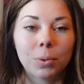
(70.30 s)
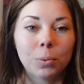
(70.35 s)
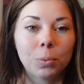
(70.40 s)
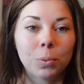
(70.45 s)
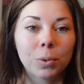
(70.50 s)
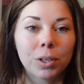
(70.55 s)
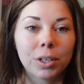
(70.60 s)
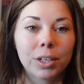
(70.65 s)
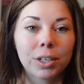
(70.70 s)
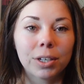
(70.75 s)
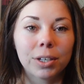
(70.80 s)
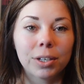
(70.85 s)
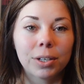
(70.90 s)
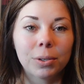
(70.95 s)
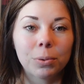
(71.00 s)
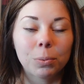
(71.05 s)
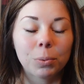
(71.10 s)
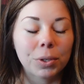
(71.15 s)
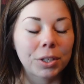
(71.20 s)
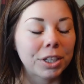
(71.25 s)

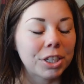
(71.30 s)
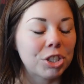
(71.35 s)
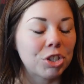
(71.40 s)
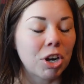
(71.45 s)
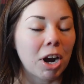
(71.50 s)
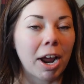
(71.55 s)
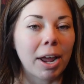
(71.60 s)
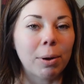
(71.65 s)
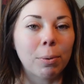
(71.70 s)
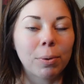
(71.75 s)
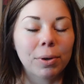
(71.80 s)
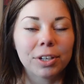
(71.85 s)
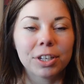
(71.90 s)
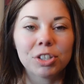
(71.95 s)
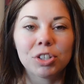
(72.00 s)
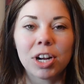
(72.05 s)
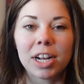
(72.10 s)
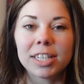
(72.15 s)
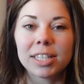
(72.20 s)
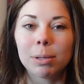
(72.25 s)
we're, we're going to try. We're going
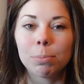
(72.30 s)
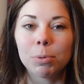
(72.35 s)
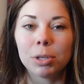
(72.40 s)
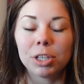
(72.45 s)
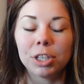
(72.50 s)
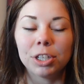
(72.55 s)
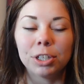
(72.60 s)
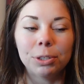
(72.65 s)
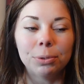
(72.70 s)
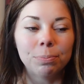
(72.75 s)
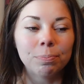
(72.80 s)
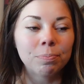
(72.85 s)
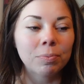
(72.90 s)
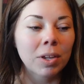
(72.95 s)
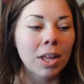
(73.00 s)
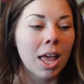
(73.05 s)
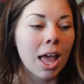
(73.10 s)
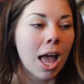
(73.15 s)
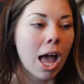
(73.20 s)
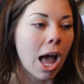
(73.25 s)
to try something new.
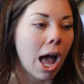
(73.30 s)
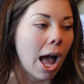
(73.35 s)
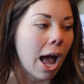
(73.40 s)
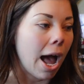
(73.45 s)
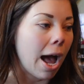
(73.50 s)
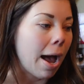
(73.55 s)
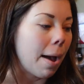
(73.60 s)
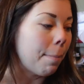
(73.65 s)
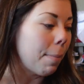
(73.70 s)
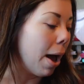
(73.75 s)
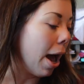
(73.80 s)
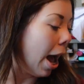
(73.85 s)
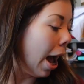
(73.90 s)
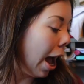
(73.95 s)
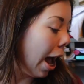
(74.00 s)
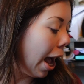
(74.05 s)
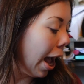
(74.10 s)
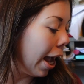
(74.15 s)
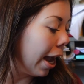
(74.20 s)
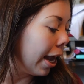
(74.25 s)
Um,
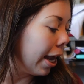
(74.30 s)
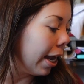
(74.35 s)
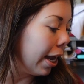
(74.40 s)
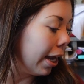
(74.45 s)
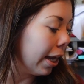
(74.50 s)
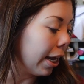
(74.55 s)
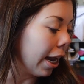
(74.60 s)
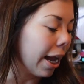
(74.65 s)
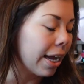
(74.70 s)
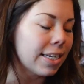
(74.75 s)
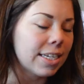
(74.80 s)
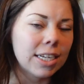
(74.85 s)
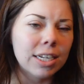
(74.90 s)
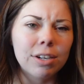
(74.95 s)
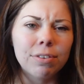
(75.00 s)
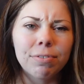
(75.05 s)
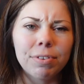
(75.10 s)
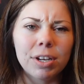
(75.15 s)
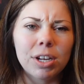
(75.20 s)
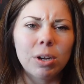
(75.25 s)
I, I did
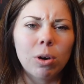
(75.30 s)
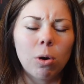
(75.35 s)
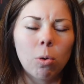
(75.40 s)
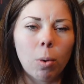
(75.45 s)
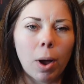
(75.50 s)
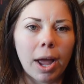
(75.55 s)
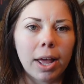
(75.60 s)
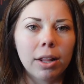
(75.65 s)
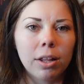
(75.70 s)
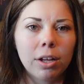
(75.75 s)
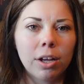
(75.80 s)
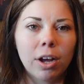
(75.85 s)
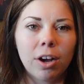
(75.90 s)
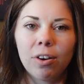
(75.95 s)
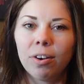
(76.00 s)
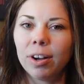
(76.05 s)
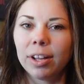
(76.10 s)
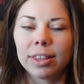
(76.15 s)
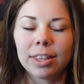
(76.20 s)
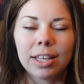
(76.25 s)
a video a while
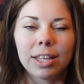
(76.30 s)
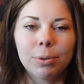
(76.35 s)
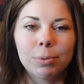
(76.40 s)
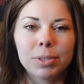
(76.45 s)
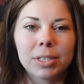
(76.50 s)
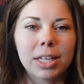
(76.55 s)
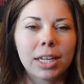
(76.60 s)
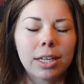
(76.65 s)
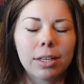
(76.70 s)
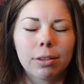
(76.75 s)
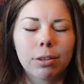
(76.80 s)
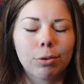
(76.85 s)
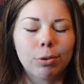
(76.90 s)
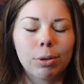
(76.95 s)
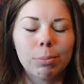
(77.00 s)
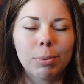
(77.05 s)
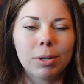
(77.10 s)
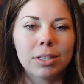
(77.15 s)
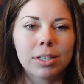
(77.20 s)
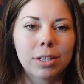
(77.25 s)
ago, I think it was like
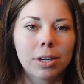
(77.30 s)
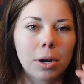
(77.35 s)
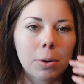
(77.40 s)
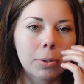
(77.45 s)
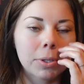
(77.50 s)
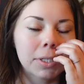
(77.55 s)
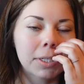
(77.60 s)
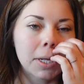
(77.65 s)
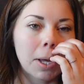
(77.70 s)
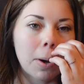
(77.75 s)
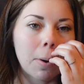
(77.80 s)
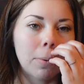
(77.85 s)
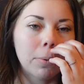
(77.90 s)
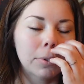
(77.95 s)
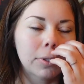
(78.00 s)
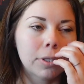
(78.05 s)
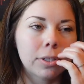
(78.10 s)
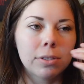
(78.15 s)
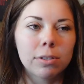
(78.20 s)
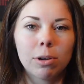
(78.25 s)
three months ago or so,
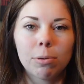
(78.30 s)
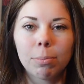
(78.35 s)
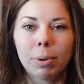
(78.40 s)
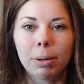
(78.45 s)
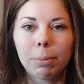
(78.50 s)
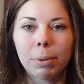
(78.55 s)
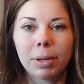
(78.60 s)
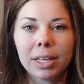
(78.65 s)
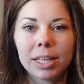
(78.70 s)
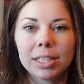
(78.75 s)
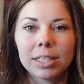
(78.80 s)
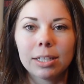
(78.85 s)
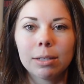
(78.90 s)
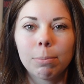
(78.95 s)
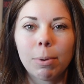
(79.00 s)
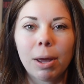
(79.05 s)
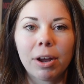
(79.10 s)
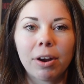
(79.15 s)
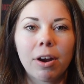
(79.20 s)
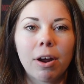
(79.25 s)
don't mind my kids in the
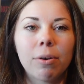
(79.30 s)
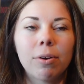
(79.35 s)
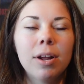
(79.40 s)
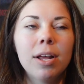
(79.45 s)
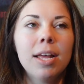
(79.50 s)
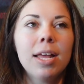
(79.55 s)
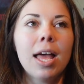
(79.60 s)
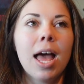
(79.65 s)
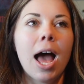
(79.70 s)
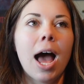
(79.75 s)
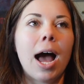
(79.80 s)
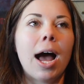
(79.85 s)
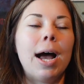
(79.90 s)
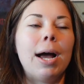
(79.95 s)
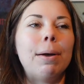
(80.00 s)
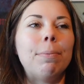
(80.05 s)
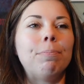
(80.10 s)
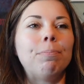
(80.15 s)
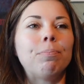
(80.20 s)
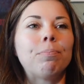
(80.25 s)
background,
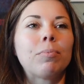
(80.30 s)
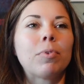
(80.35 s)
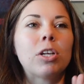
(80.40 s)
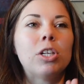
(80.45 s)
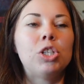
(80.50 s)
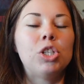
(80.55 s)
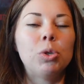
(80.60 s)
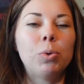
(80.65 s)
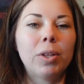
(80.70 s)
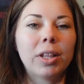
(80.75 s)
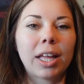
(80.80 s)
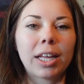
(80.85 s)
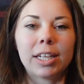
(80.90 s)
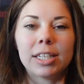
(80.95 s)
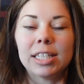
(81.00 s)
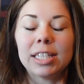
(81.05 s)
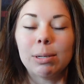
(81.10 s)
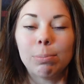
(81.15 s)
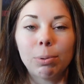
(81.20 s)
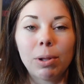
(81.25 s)
um, doing like a
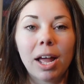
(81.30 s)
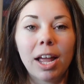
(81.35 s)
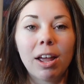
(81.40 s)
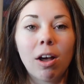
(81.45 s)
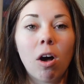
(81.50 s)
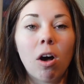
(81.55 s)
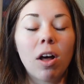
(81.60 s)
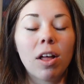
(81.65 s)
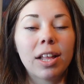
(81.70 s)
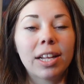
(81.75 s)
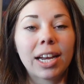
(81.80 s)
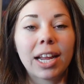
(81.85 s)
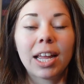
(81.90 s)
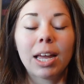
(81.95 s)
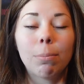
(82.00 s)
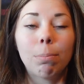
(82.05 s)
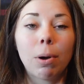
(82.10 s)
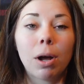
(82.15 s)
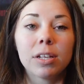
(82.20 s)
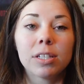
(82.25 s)
supply haul and I
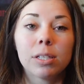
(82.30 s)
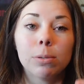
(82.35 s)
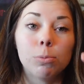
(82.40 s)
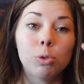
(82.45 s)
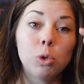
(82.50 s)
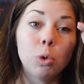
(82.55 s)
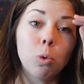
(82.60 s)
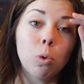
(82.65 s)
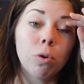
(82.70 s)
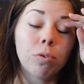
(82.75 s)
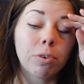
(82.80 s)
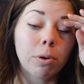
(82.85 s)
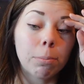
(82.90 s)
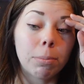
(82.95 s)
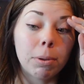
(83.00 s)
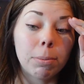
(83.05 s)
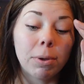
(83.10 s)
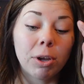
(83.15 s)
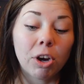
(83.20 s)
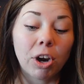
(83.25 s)
had bought some tulle from
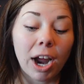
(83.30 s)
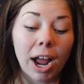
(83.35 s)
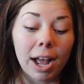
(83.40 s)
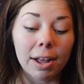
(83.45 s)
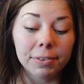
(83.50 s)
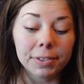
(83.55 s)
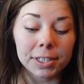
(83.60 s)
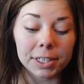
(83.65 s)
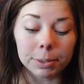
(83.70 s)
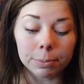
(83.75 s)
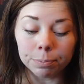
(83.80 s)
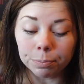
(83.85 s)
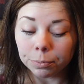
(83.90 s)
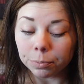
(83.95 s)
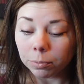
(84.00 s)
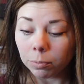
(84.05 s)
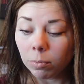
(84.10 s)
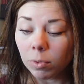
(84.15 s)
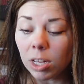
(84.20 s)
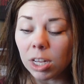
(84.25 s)
BB Crafts.
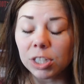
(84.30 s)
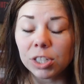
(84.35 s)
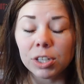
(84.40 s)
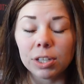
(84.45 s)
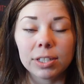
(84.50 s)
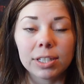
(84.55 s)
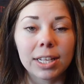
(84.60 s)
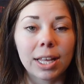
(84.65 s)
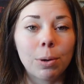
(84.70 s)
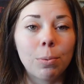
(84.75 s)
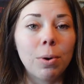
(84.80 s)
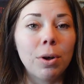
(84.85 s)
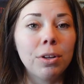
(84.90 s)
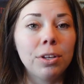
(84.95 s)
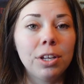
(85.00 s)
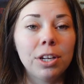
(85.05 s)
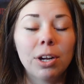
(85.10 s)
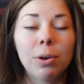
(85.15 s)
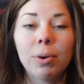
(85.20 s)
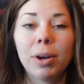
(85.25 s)
So I was like, well,
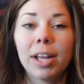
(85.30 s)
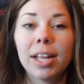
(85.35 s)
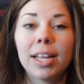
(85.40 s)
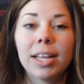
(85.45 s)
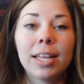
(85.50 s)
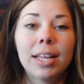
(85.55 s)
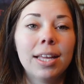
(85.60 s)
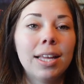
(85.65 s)
you know what?